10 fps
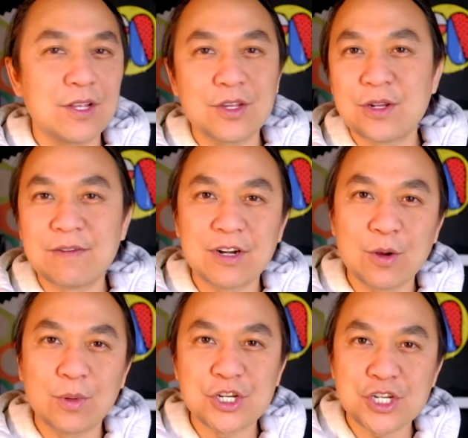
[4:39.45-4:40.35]
you never
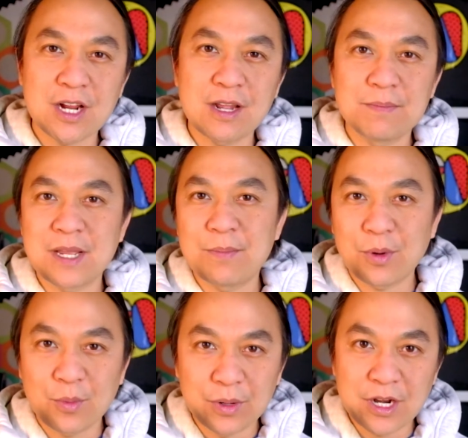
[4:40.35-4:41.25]
know when a shot comes up
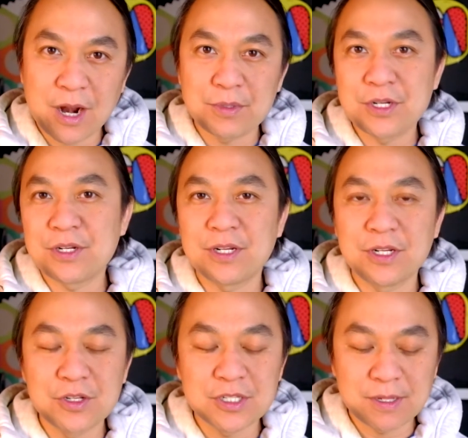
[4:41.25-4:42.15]
or when an opportunity
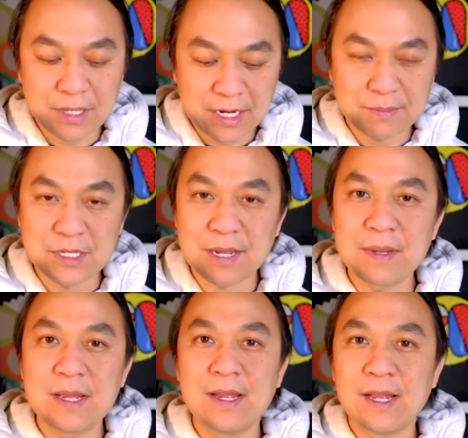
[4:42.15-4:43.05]
to do something comes
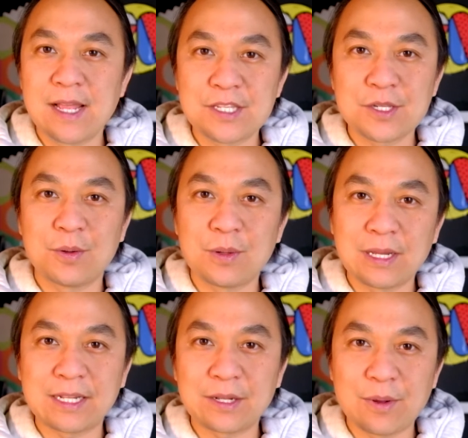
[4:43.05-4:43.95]
up, and so I
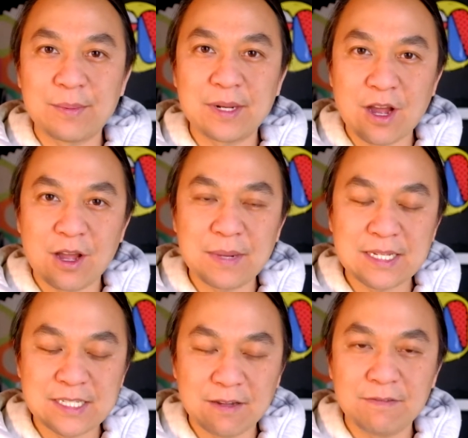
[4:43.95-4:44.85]
like the equipment on
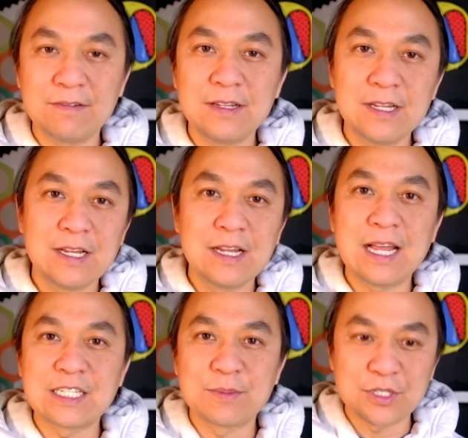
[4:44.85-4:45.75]
myself
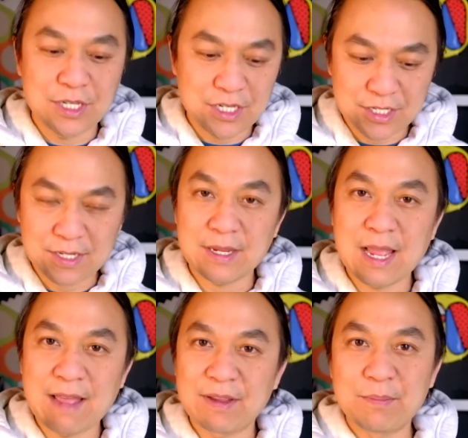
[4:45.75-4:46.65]
as opposed to just
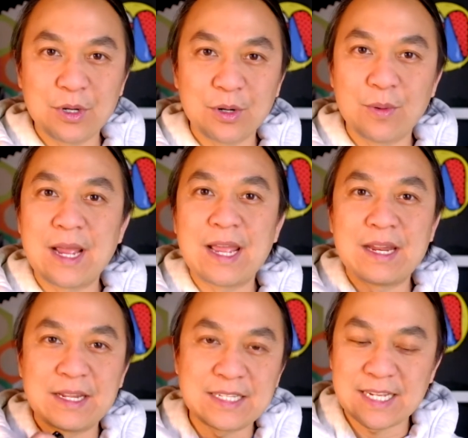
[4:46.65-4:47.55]
having it put away and
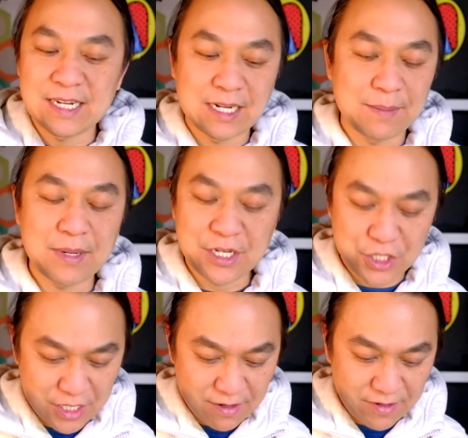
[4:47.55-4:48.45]
then setting up
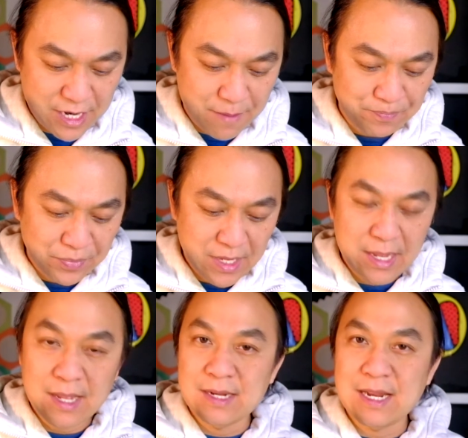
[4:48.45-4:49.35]
each and every time.
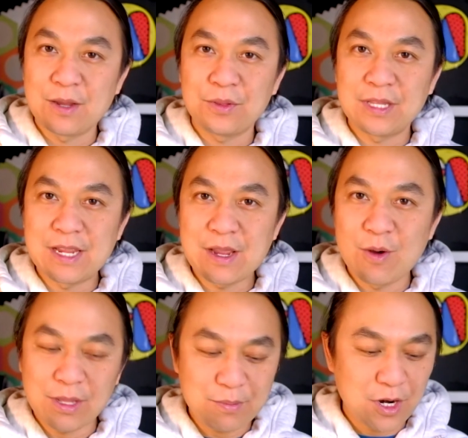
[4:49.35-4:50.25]
Now, the
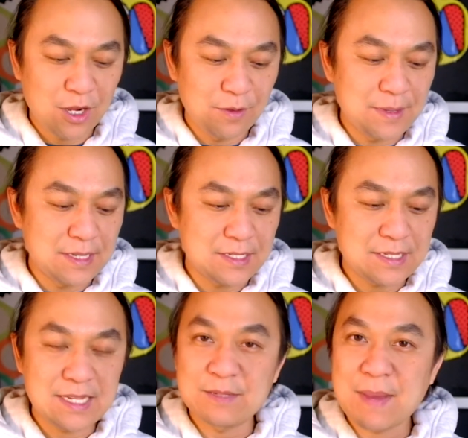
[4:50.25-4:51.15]
only problem is
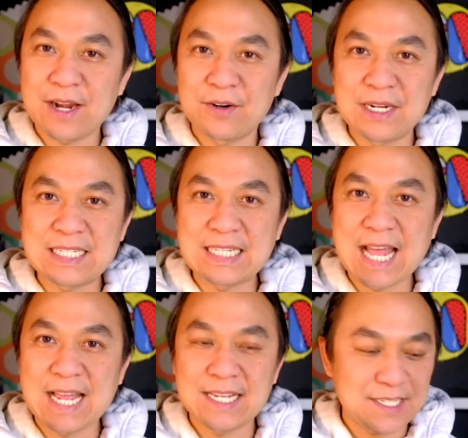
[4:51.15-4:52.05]
these batteries
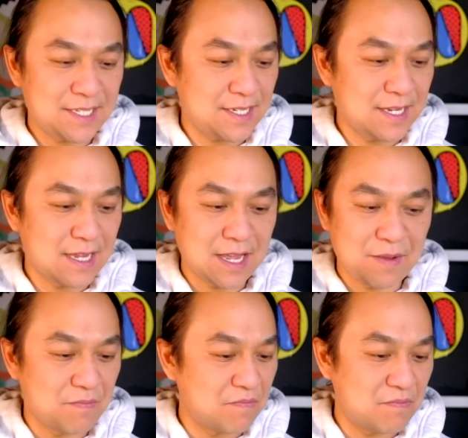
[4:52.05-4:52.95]
last
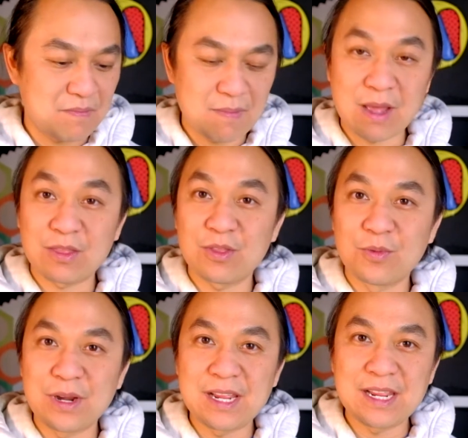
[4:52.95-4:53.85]
about
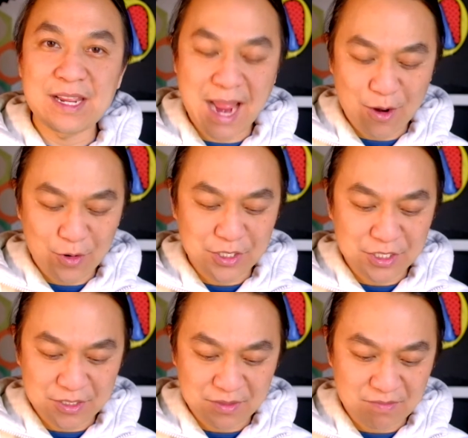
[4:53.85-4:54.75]
3
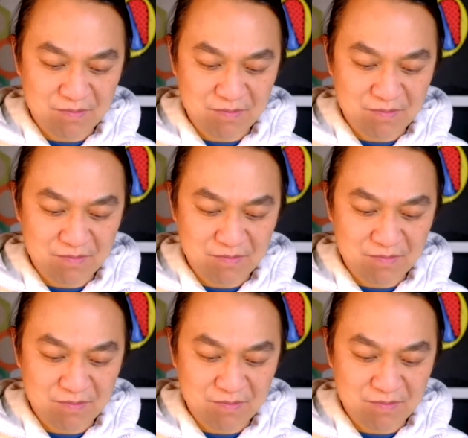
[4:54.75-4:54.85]
hours,